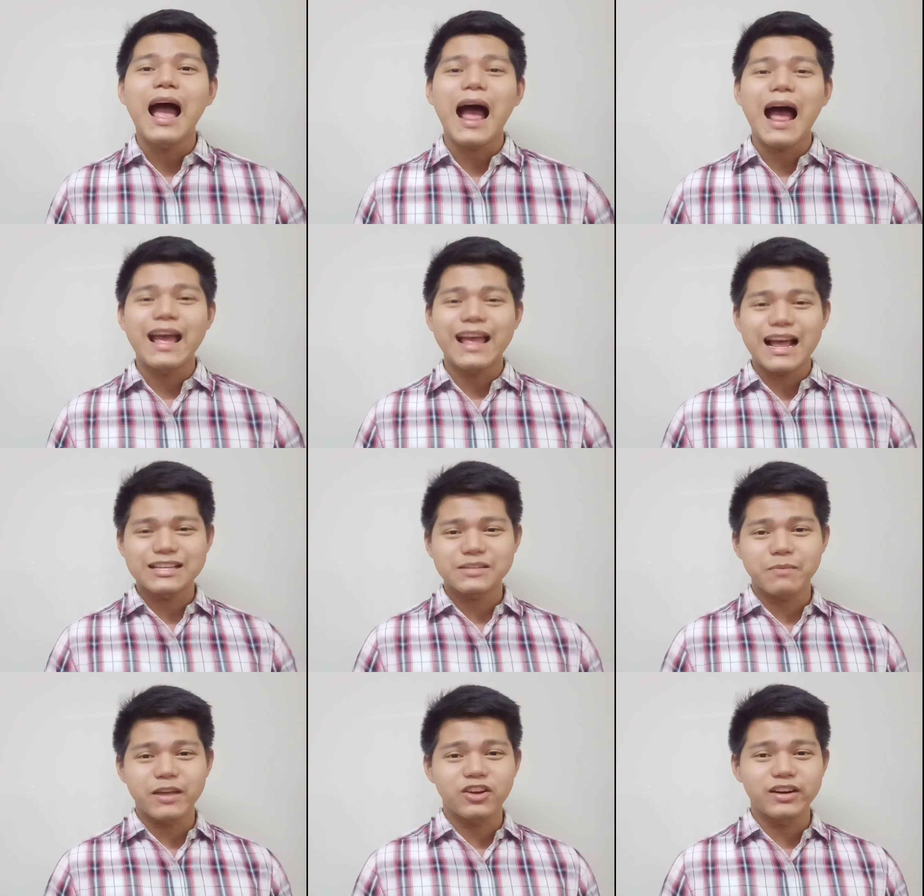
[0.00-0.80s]
I
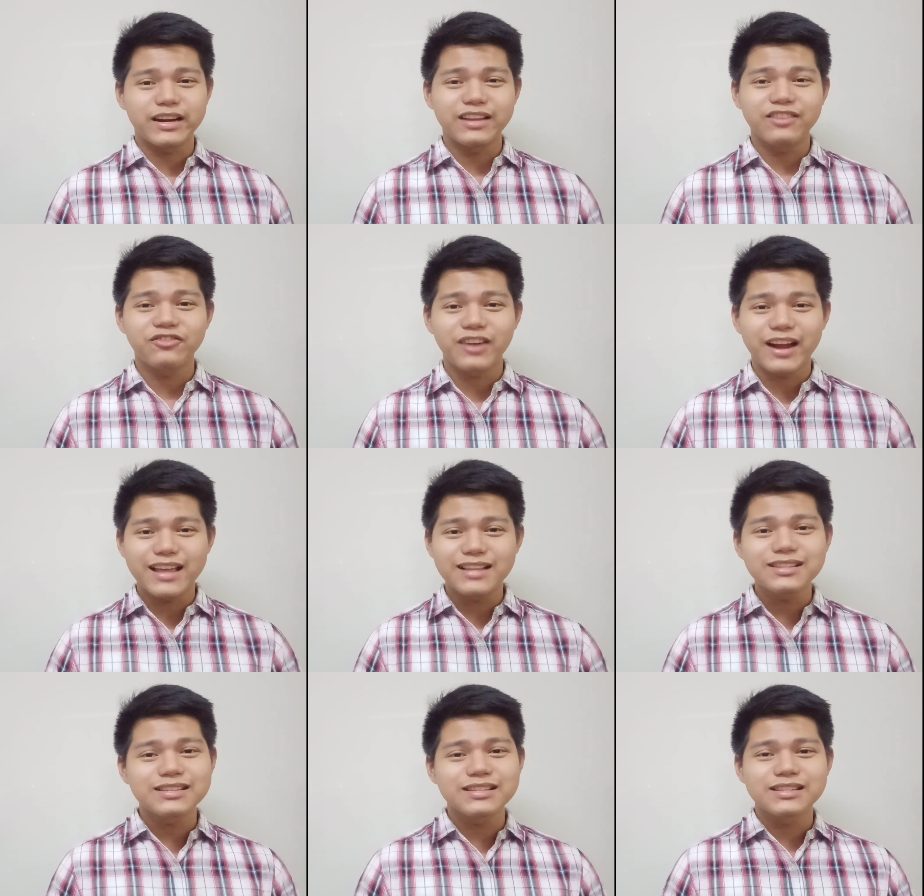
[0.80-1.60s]
asked my Korean
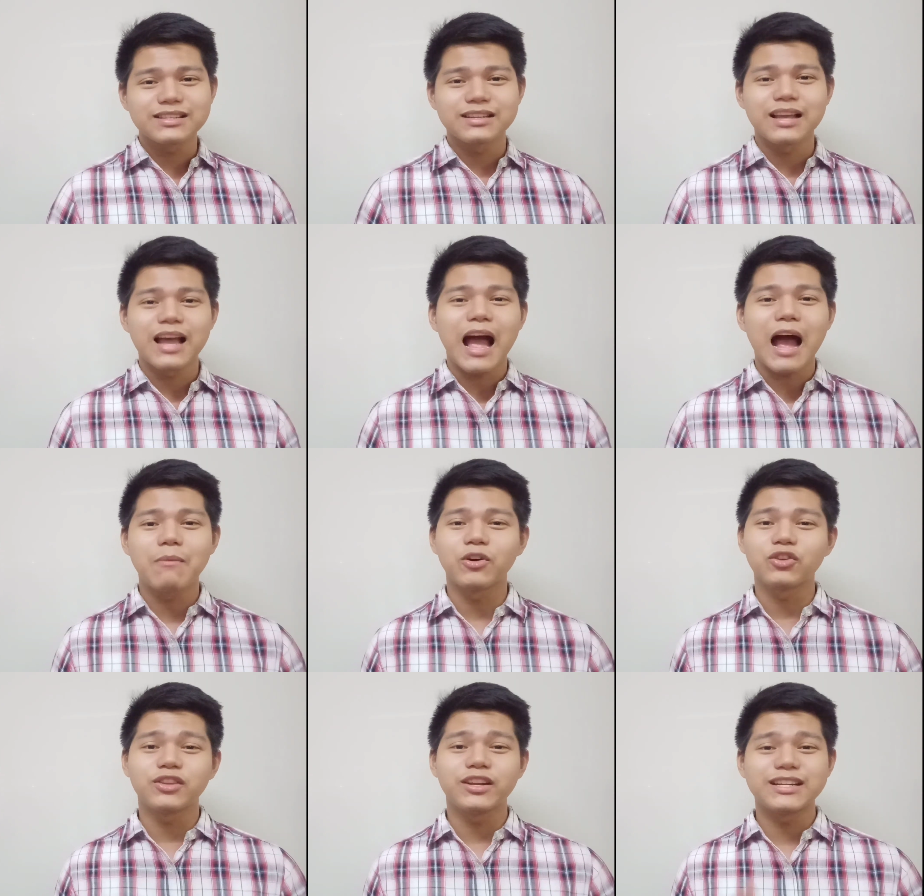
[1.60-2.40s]
friends
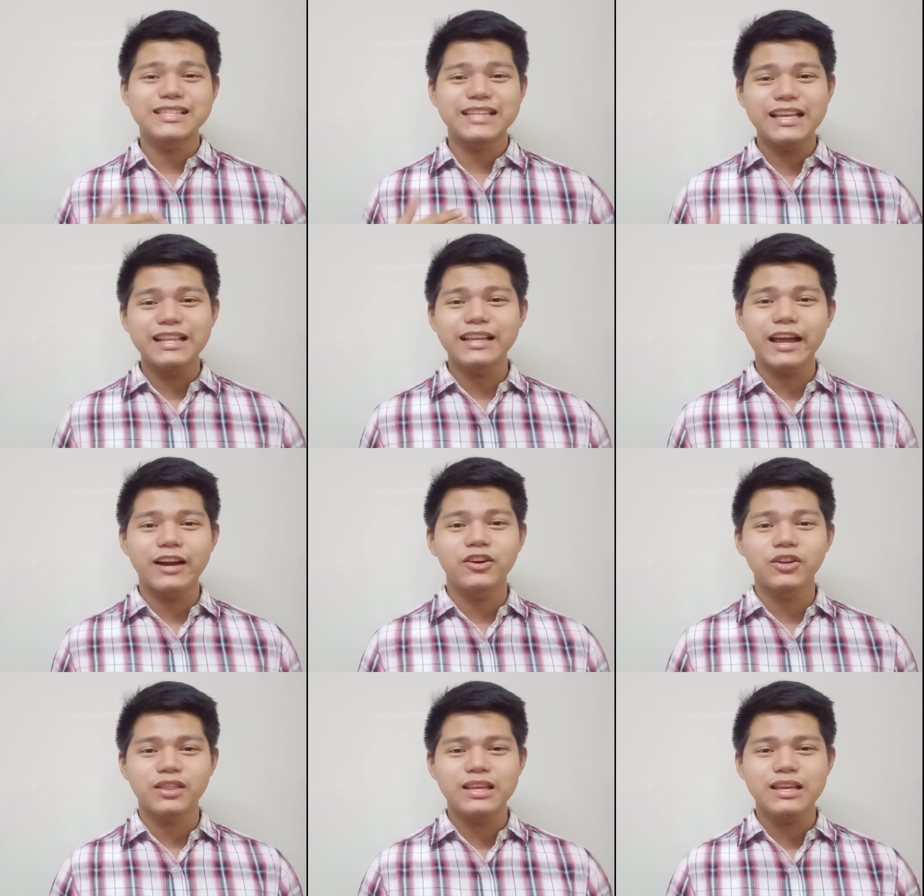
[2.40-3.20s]
about their skincare
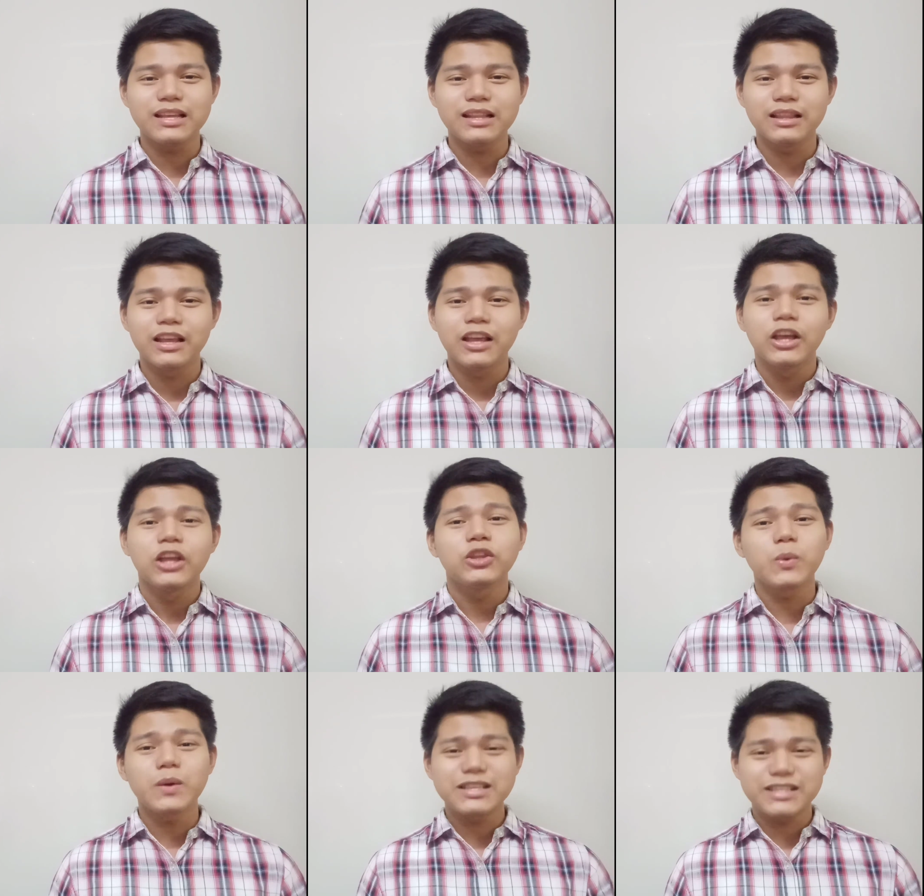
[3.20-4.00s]
routine
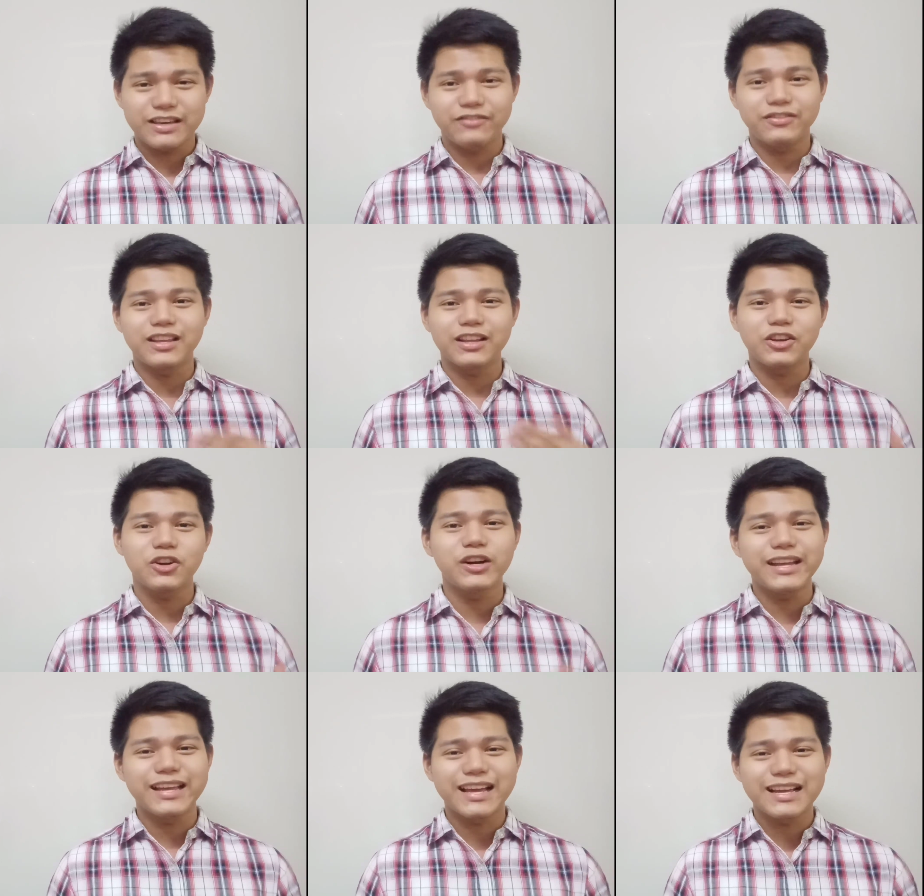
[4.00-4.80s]
to achieve that
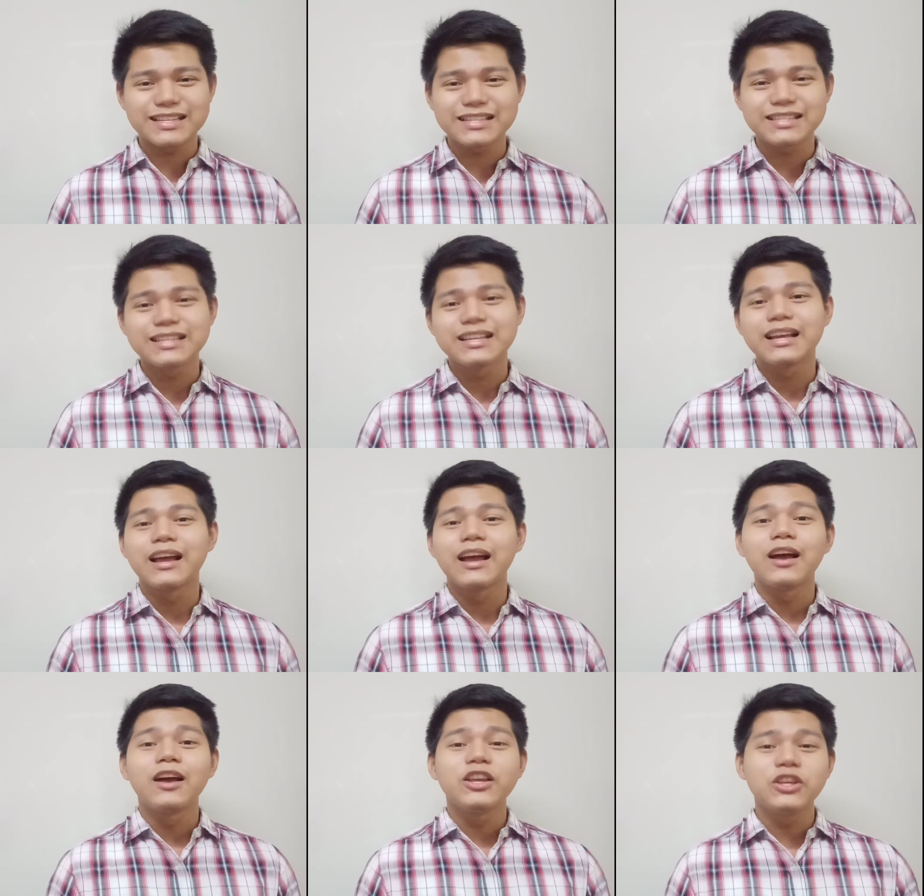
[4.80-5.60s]
Korea's
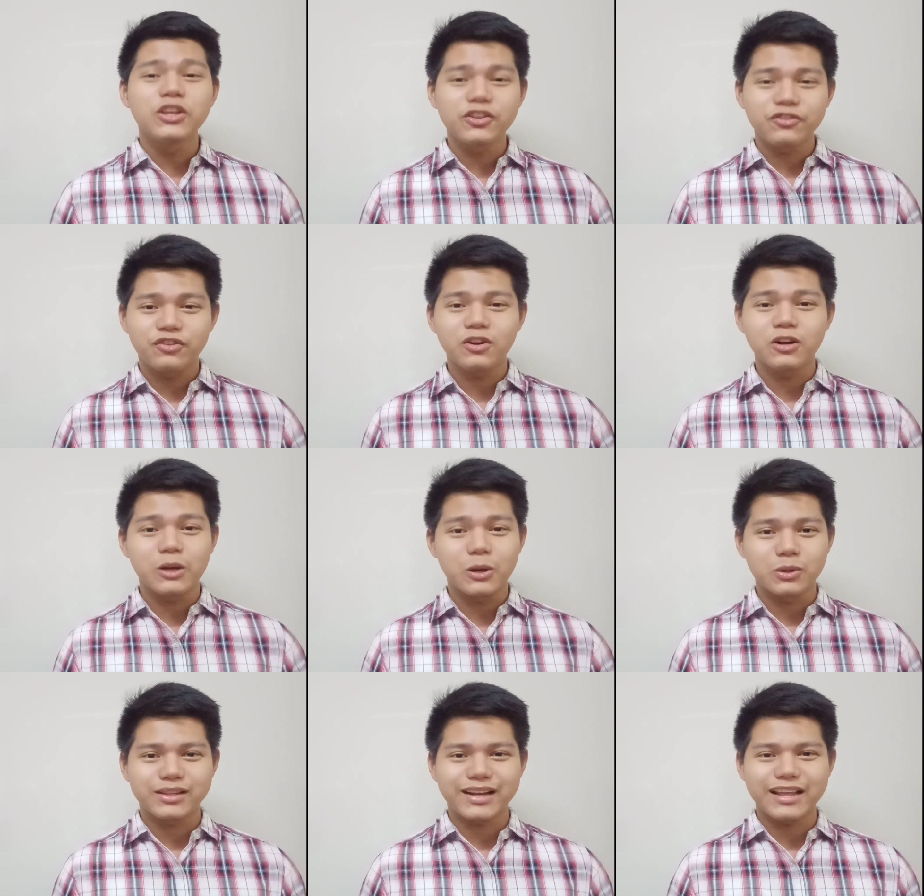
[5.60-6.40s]
youthful
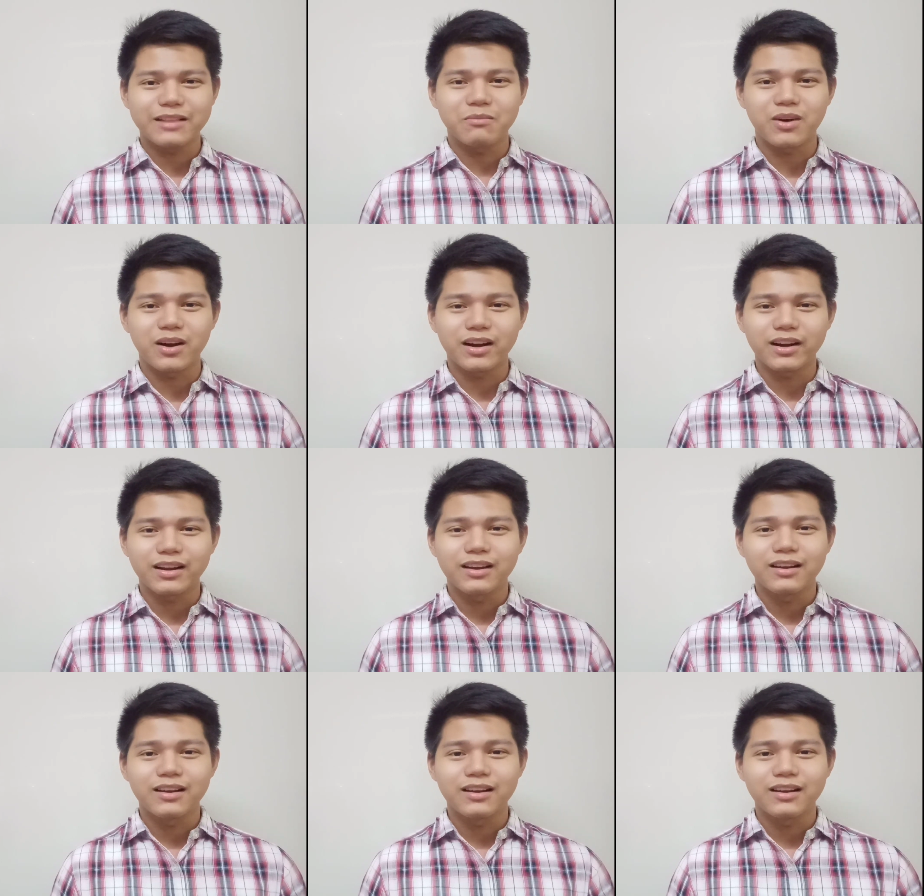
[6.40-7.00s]
glow trademark.